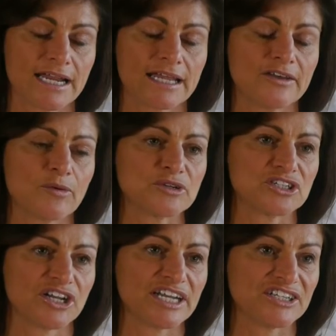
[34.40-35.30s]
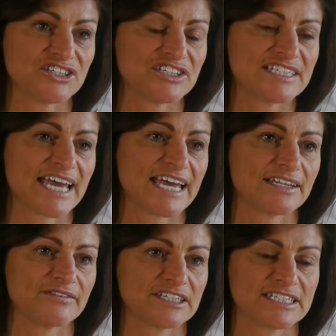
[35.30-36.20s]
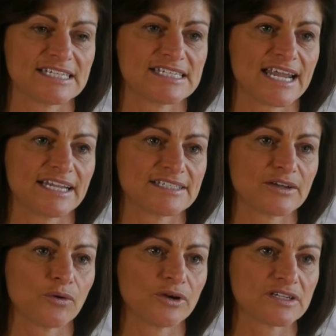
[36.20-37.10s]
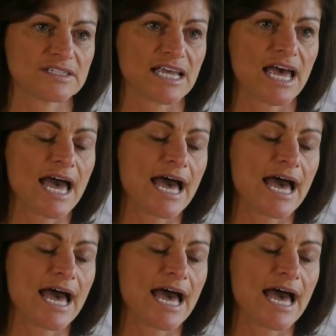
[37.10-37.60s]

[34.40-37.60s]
and I had the opportunity to attend a facial aesthetics course.